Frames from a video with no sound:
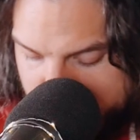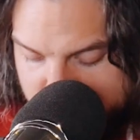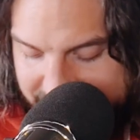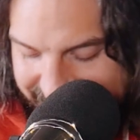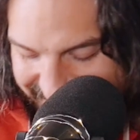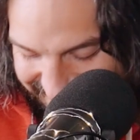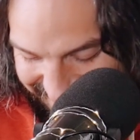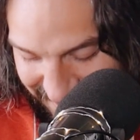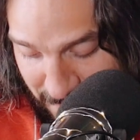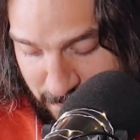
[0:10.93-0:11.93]
Okay.
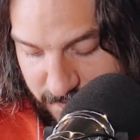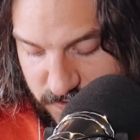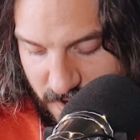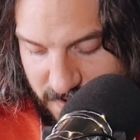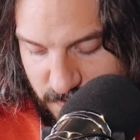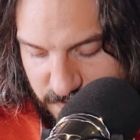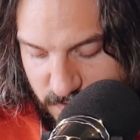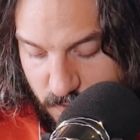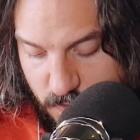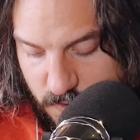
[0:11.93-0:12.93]
Above ground
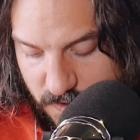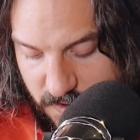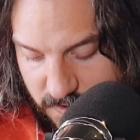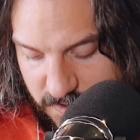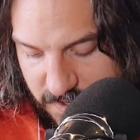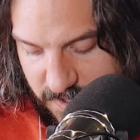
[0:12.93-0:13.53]
or